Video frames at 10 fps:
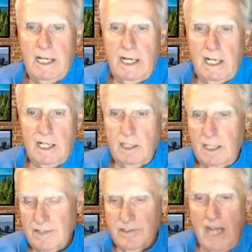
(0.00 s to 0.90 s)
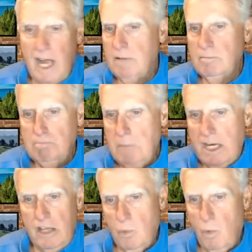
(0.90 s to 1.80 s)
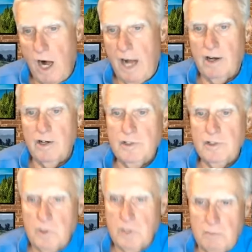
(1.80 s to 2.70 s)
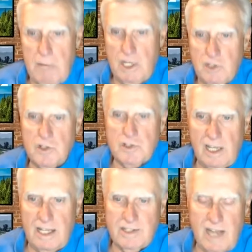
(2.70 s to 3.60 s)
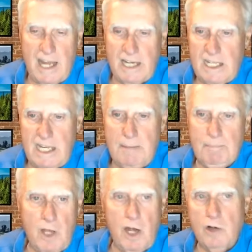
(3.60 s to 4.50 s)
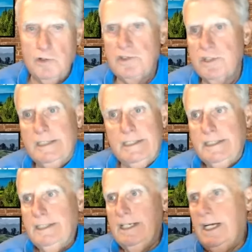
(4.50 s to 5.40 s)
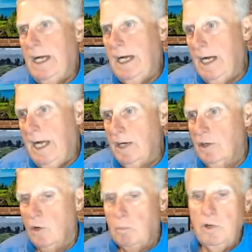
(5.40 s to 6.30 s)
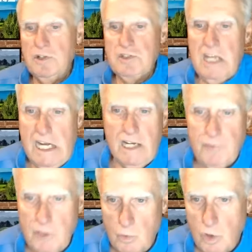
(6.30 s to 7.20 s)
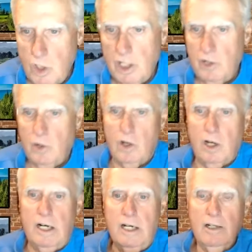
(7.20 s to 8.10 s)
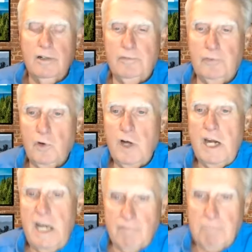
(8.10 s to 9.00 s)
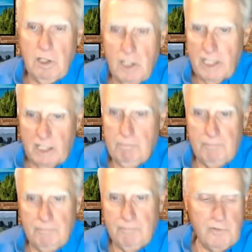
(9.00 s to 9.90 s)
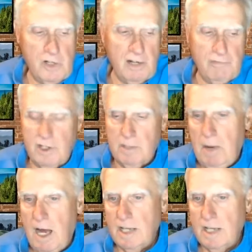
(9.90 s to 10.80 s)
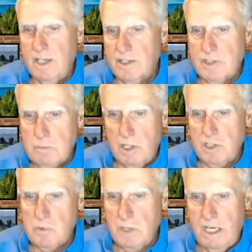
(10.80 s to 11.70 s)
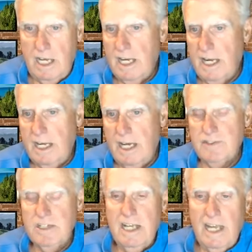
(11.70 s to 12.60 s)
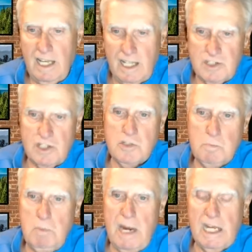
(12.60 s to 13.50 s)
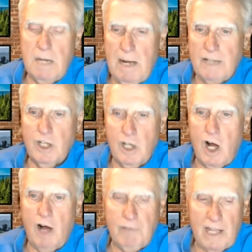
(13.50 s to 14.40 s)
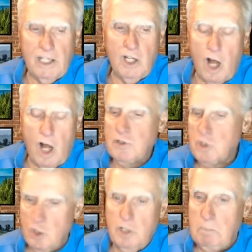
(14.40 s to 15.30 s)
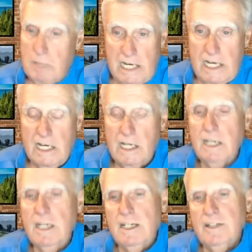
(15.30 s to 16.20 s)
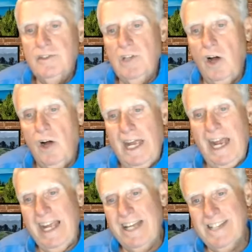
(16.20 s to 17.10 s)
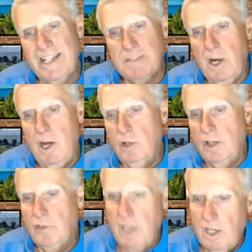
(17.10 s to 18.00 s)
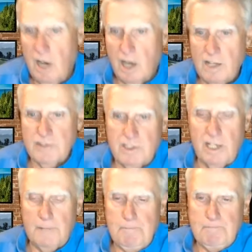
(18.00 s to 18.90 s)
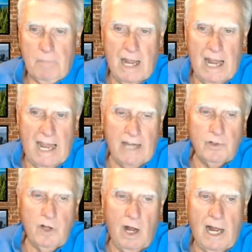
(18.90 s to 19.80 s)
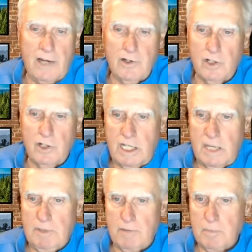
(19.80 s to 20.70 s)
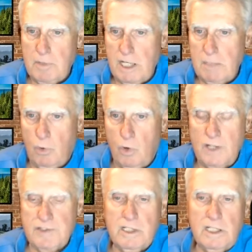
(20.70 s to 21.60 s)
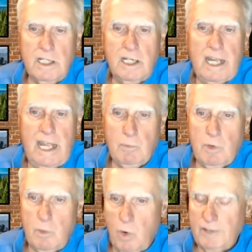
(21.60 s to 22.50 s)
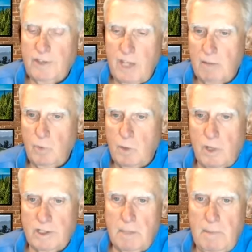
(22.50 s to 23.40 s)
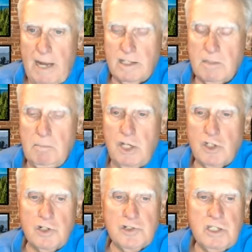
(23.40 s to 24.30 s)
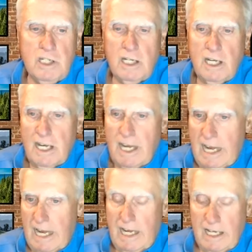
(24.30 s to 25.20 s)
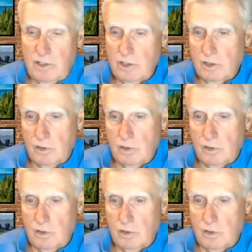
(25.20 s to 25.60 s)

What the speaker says: Let's not muddy the waters with the majors. Let's kind of keep those, pristine, if you would, or free of the politics as much as we can, I guess. And let's just make it about the golf, like golf should be. So I guess that's my only thing, Carlos. I don't know how you're going to keep them from getting points. And we want them at the majors. And